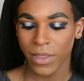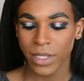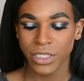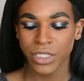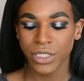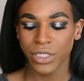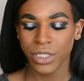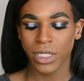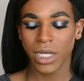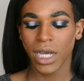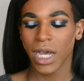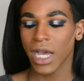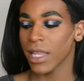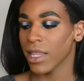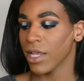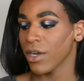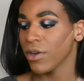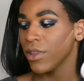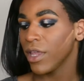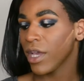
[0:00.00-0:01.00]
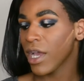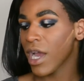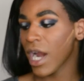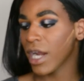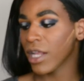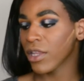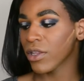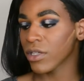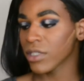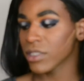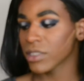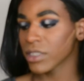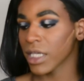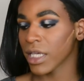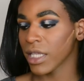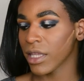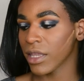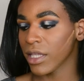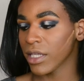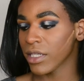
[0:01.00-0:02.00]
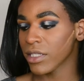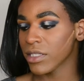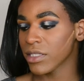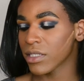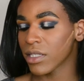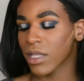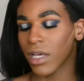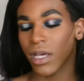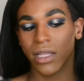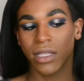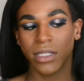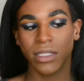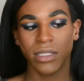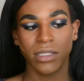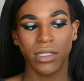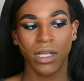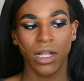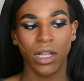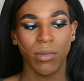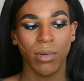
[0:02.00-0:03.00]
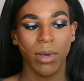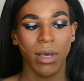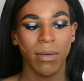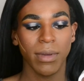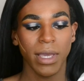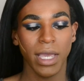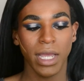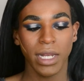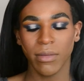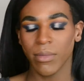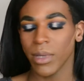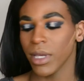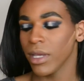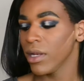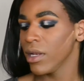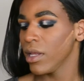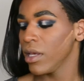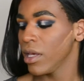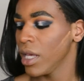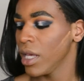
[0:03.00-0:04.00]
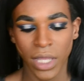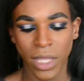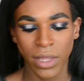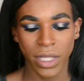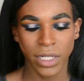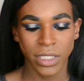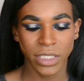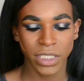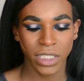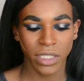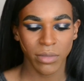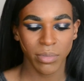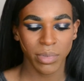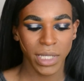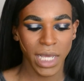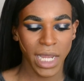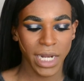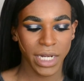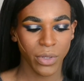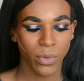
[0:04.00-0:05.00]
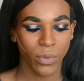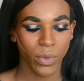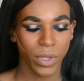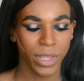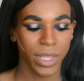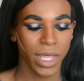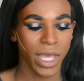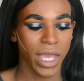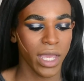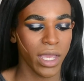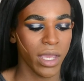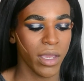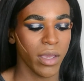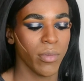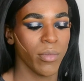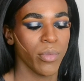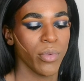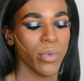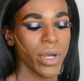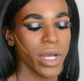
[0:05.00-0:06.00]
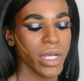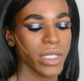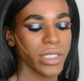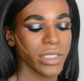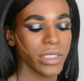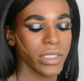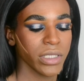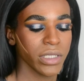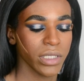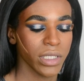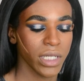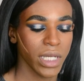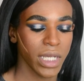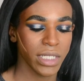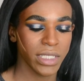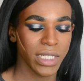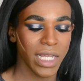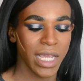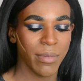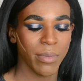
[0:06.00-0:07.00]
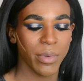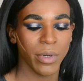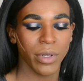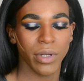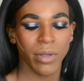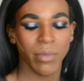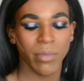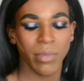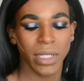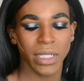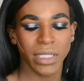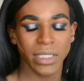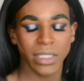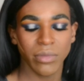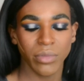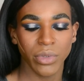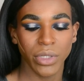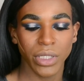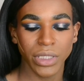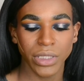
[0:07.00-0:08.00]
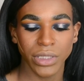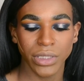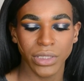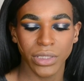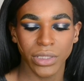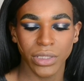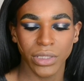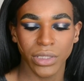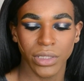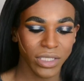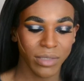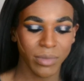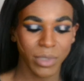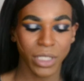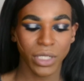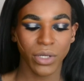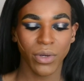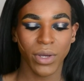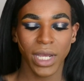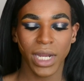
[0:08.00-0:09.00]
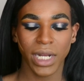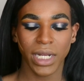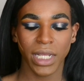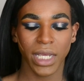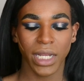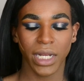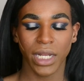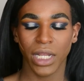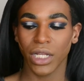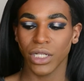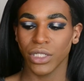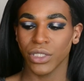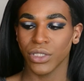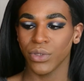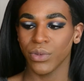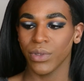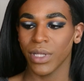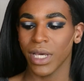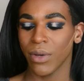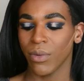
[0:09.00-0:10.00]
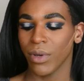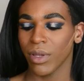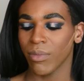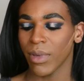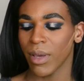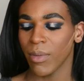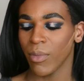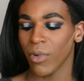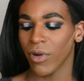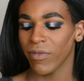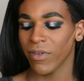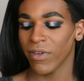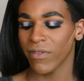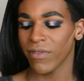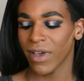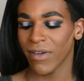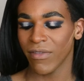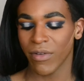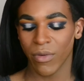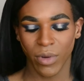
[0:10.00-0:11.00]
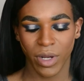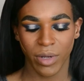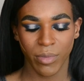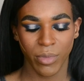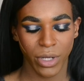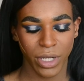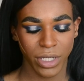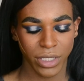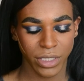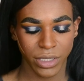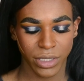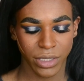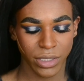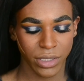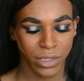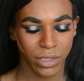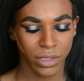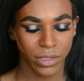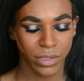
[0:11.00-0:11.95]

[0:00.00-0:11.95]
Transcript: and then she took a highlighter that kind of looks like this. This is Colourpop Candyman. And then she applied it with a brush, a tapered blending brush. So I'm gonna go ahead and do that with my Morphe 501 brush.